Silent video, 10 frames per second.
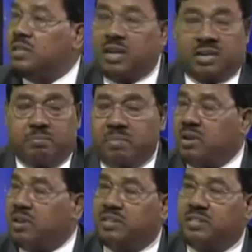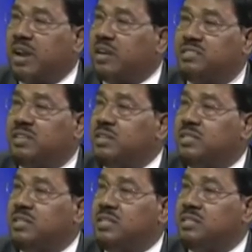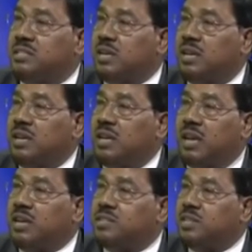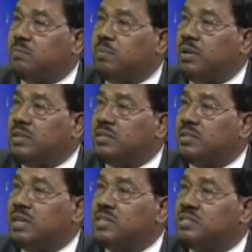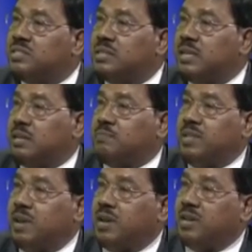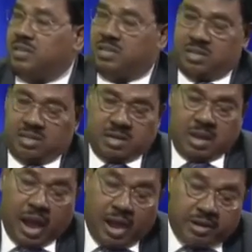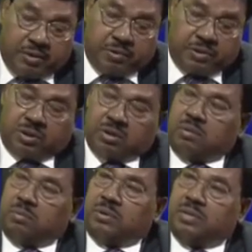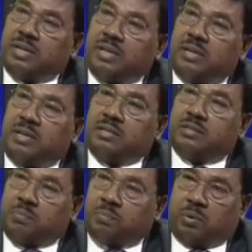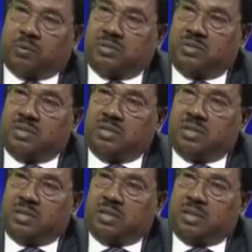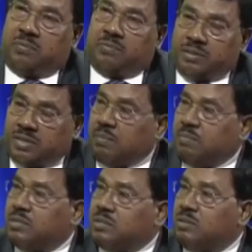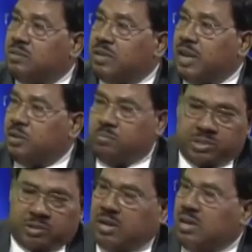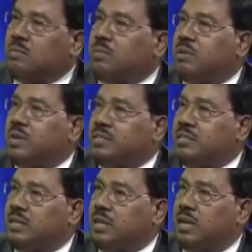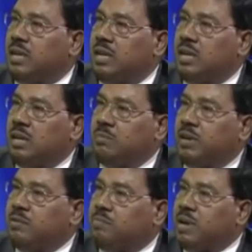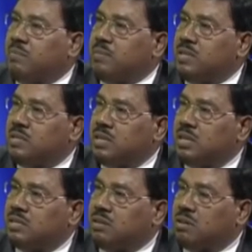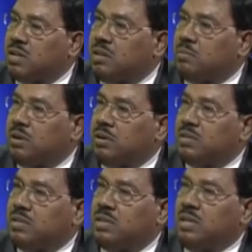That made a great dent into the entire political setup there. Mm-hmm. And if you talk about the support, for them is also great. You must have heard about recently our Prime Minister talking about,